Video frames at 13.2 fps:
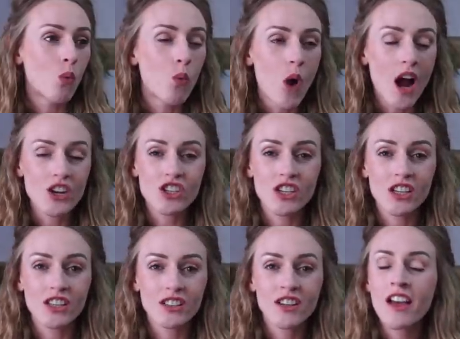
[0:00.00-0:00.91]

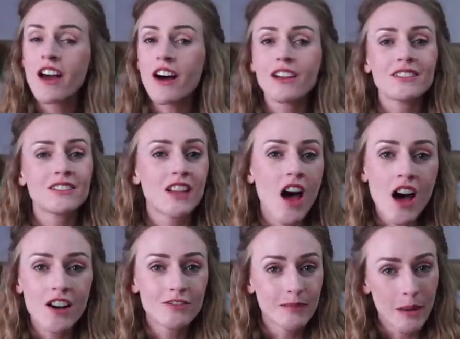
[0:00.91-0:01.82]
watching a
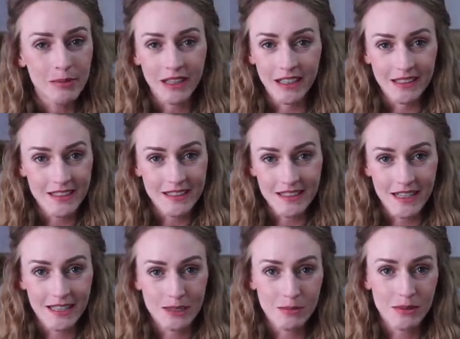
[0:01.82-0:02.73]
lot of my plants
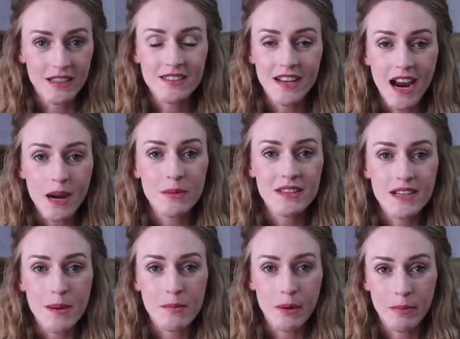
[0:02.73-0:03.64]
die because I was
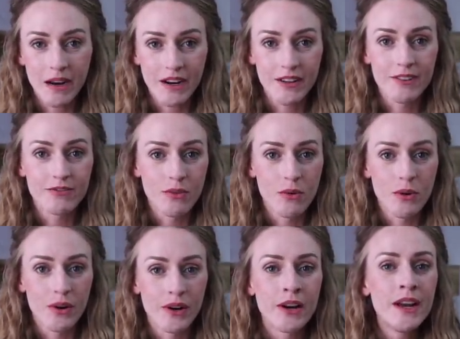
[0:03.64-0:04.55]
not prepared
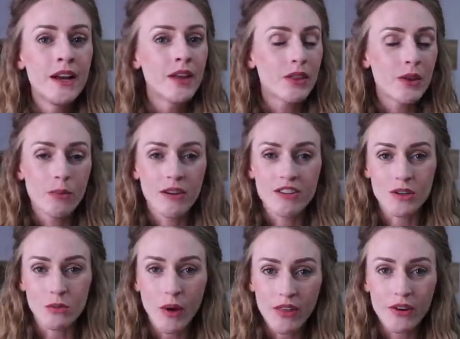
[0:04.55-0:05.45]
for the winter
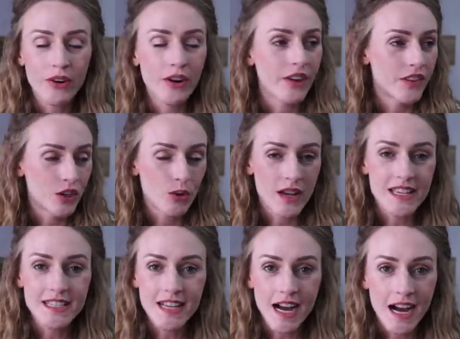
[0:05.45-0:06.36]
weather and the gray
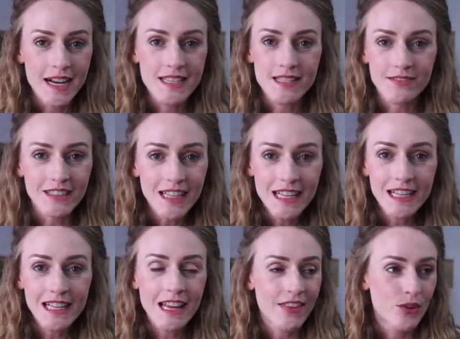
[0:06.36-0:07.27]
skies of
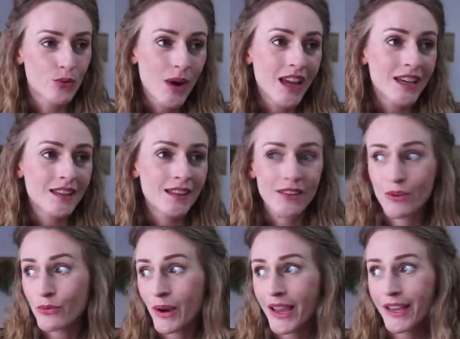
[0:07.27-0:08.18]
Lille and the rain and the
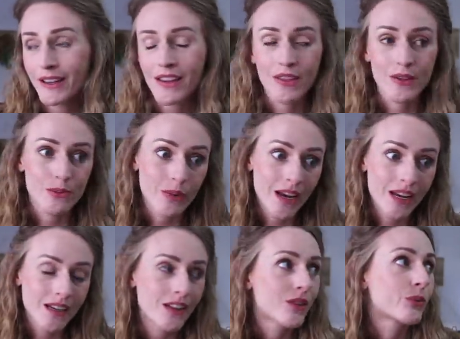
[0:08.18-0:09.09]
rain and the
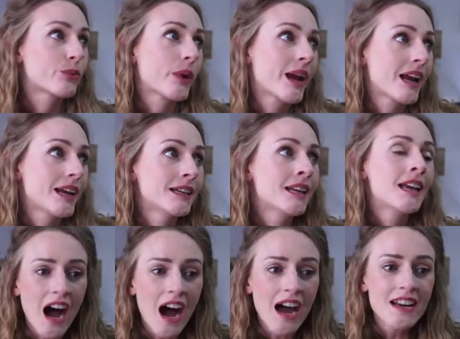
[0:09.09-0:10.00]
rain and the rain.
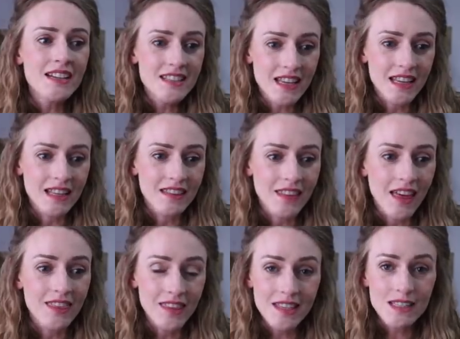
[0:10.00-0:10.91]
I decided
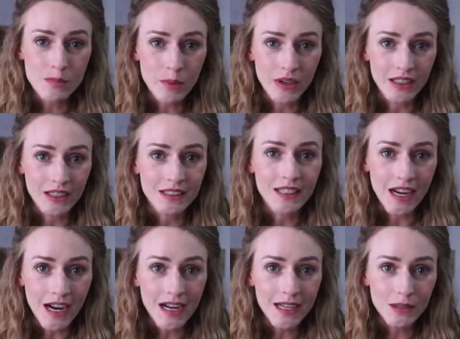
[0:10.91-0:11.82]
that this spring
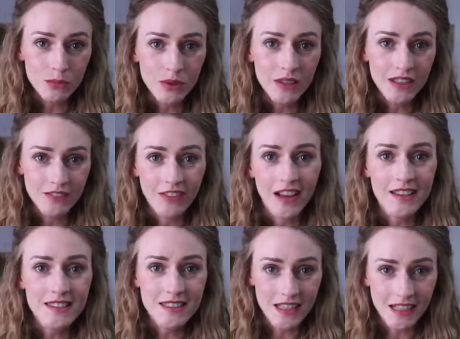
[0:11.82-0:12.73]
I would
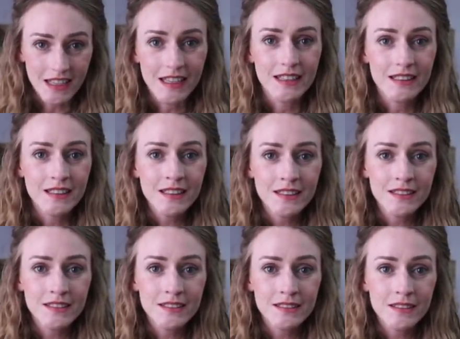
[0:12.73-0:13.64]
invest in
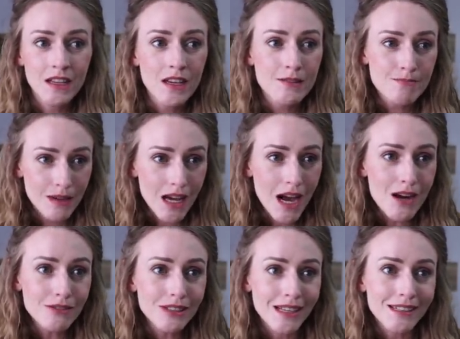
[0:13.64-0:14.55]

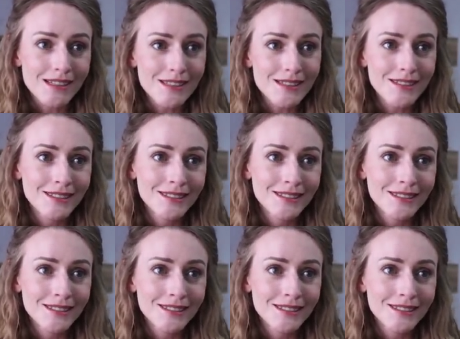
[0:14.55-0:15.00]
begonias